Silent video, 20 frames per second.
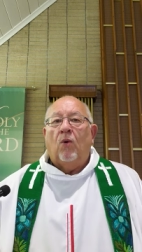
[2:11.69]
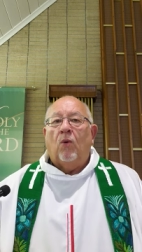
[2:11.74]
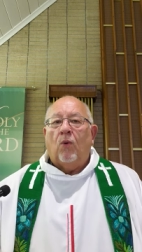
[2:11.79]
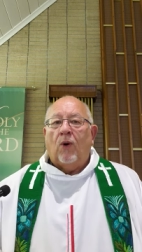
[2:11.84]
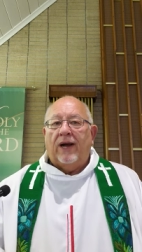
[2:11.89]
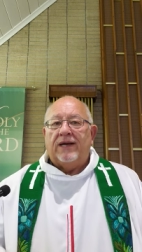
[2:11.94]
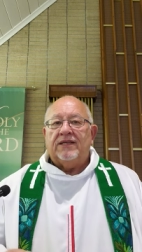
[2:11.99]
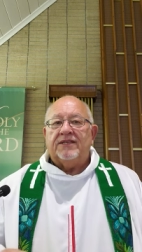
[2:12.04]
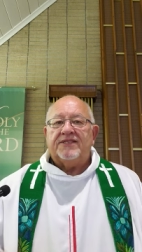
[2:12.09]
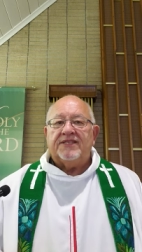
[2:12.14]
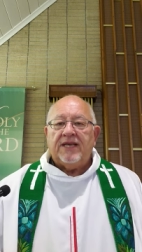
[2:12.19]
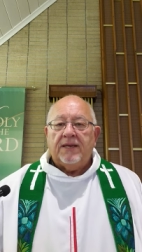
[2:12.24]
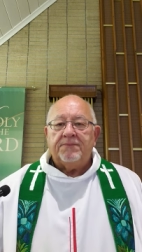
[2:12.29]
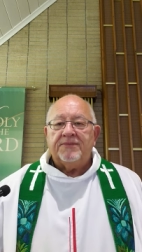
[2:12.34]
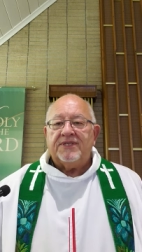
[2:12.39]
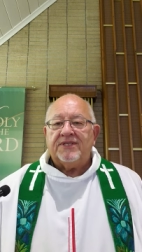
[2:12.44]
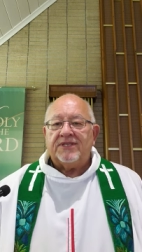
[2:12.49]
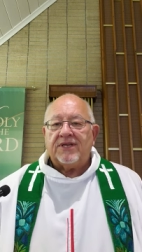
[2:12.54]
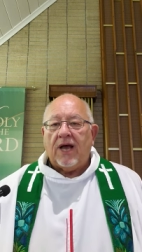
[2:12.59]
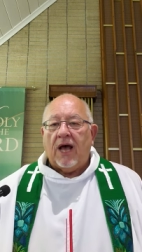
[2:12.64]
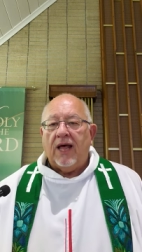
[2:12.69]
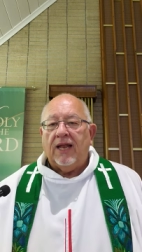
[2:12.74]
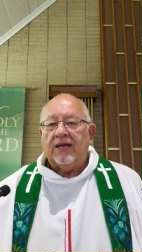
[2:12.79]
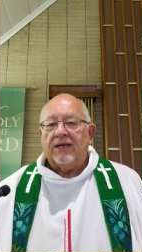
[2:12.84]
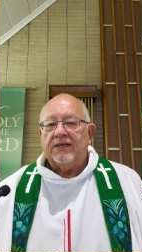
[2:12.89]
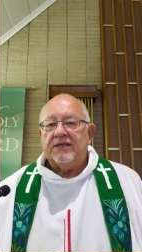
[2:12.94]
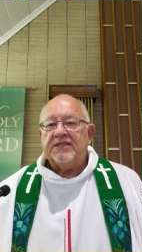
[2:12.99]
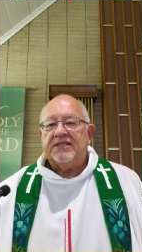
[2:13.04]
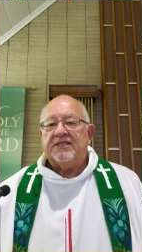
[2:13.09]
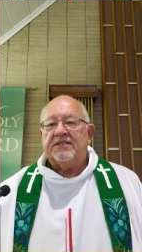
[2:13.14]
While some
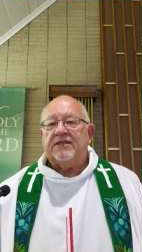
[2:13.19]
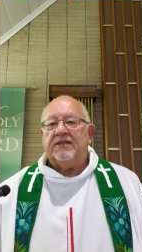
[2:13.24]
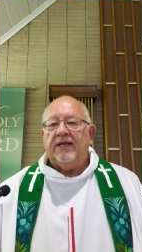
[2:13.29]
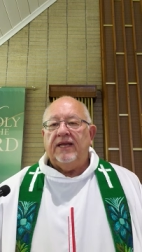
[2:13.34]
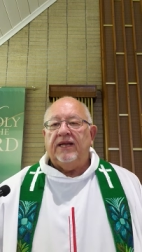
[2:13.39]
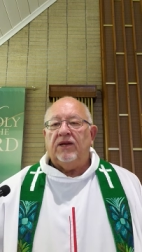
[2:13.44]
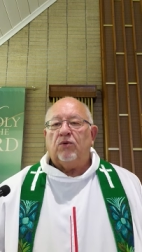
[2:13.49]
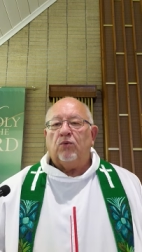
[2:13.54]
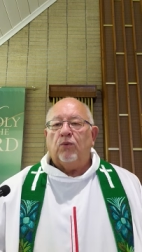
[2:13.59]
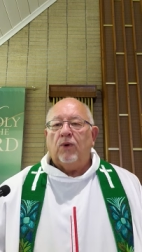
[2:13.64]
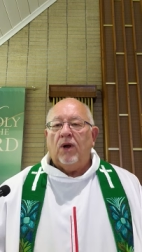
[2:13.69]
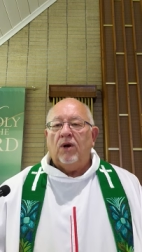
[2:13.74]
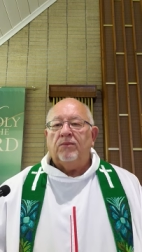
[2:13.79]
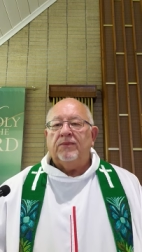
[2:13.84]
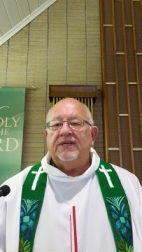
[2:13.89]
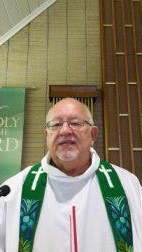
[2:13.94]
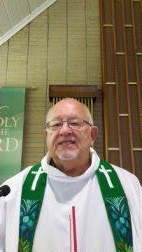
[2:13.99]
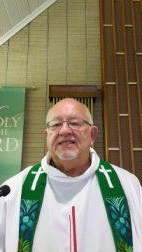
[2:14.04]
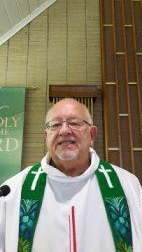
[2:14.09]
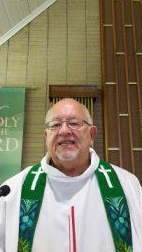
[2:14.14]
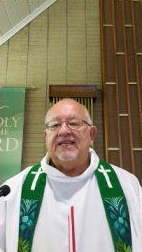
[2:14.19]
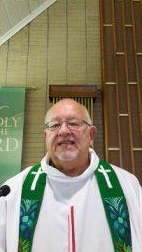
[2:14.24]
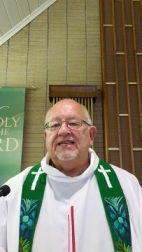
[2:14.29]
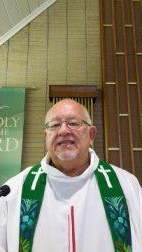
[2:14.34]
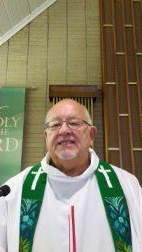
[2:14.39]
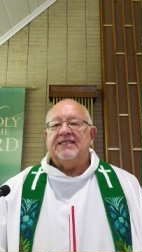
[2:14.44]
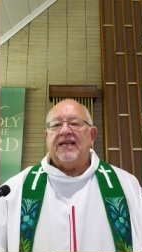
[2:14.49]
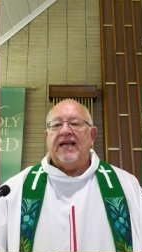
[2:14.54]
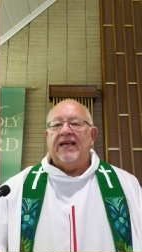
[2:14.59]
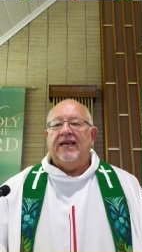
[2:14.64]
scholars think Romans
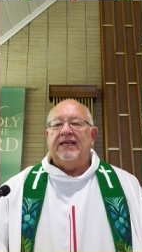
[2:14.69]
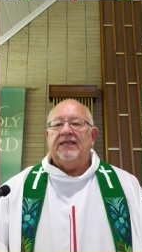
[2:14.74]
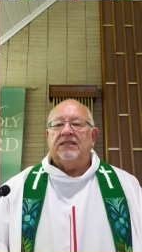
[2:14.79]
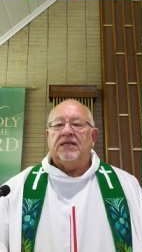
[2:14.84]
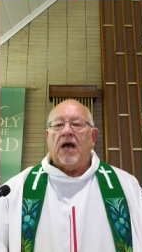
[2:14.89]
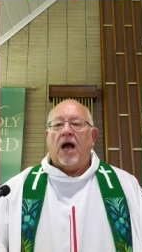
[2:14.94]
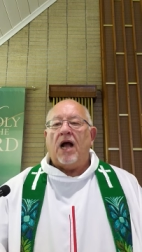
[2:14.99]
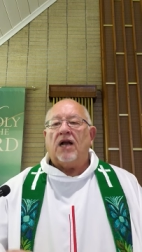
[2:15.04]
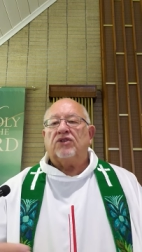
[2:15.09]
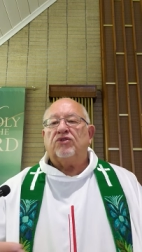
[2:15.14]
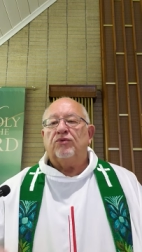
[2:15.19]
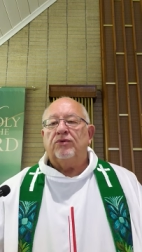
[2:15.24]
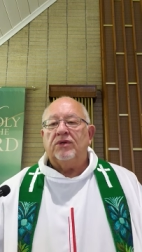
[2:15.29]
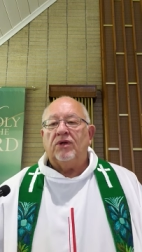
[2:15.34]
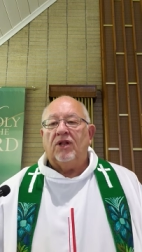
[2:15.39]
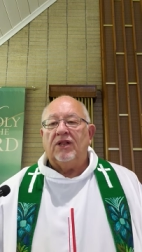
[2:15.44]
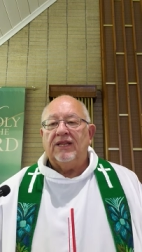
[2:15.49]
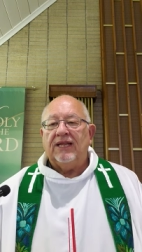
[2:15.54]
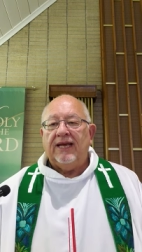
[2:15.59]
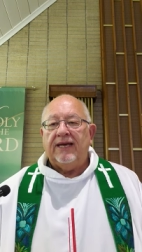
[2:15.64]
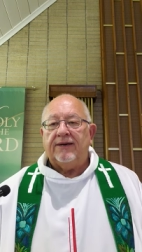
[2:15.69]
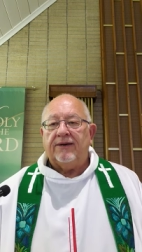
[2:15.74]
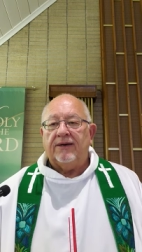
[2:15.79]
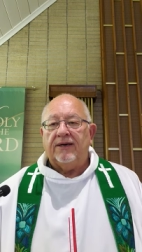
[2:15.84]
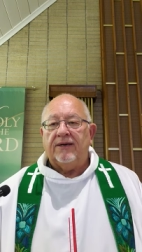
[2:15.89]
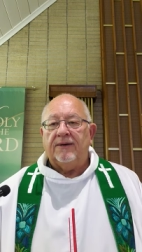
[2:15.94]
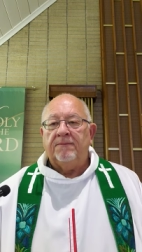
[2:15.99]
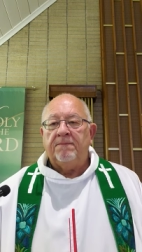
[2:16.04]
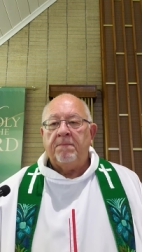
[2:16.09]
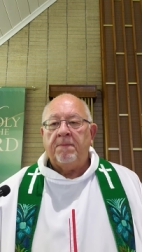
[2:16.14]
is a doctrinal
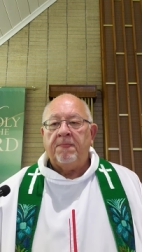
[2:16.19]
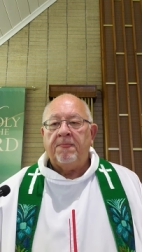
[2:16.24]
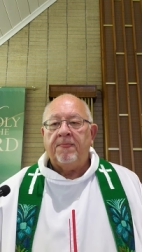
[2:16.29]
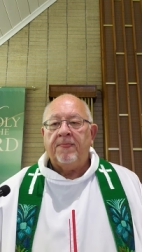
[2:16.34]
letter,